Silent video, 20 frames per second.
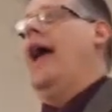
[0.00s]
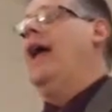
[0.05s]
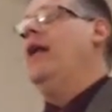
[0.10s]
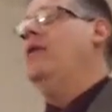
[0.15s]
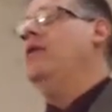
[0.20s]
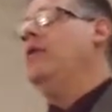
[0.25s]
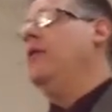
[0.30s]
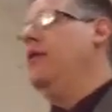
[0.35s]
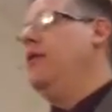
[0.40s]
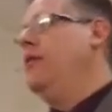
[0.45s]

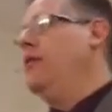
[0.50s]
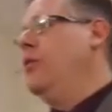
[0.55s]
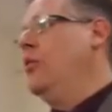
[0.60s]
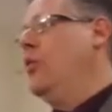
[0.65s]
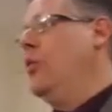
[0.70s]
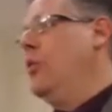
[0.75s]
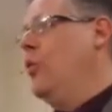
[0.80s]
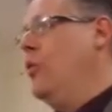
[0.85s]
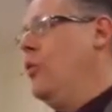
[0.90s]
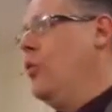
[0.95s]
and
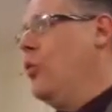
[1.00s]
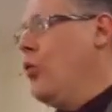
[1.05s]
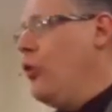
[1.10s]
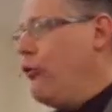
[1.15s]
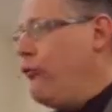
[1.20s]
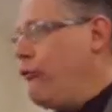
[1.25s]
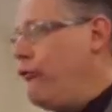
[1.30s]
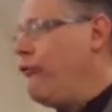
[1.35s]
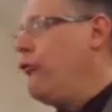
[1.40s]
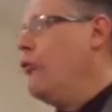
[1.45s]

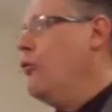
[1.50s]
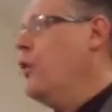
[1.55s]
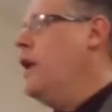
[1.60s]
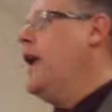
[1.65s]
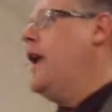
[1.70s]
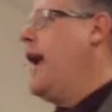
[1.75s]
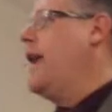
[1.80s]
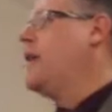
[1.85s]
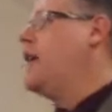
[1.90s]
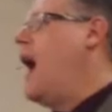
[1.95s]
for,
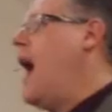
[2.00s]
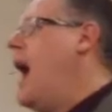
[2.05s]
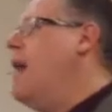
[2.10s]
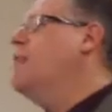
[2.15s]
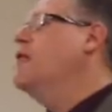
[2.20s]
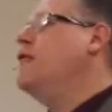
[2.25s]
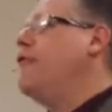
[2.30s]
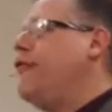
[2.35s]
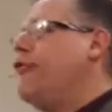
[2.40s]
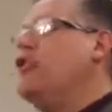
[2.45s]
we had
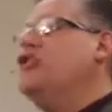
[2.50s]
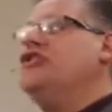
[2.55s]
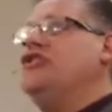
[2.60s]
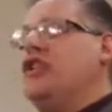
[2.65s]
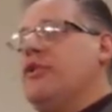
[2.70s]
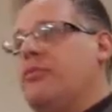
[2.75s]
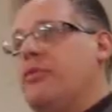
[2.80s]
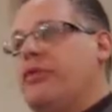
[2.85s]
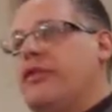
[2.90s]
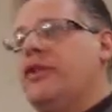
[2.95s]
common
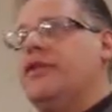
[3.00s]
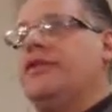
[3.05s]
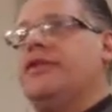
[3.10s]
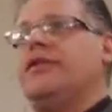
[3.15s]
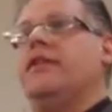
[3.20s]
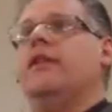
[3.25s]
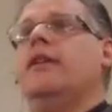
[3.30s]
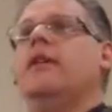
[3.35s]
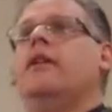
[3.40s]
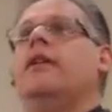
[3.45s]
friendship with
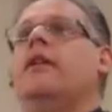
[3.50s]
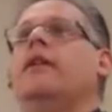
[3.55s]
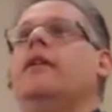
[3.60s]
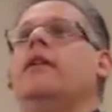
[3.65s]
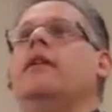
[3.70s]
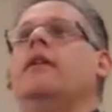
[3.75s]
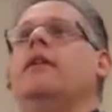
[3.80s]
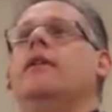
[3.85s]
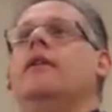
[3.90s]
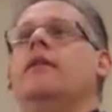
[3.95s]
this
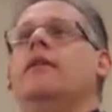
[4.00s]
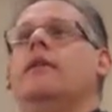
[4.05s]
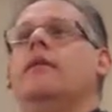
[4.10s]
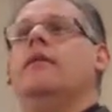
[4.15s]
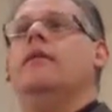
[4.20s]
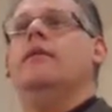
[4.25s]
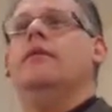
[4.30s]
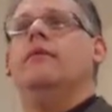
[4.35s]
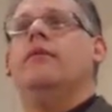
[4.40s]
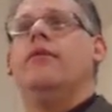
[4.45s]

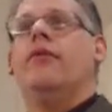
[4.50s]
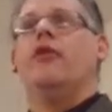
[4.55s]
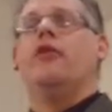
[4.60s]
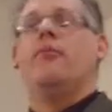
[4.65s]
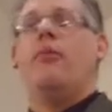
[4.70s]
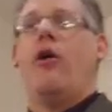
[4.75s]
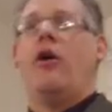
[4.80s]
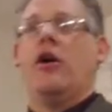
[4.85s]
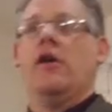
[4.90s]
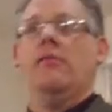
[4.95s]

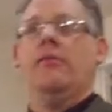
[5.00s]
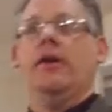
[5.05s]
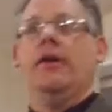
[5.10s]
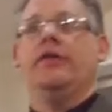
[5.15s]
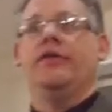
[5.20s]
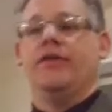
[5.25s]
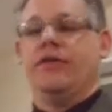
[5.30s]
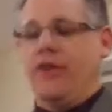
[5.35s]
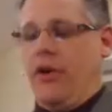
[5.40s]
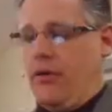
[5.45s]
third party
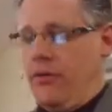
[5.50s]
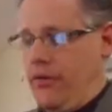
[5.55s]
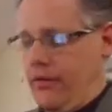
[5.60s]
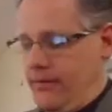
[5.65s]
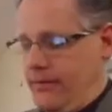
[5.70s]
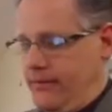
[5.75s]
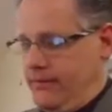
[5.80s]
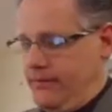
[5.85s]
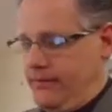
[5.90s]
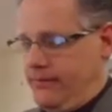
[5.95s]
business owner.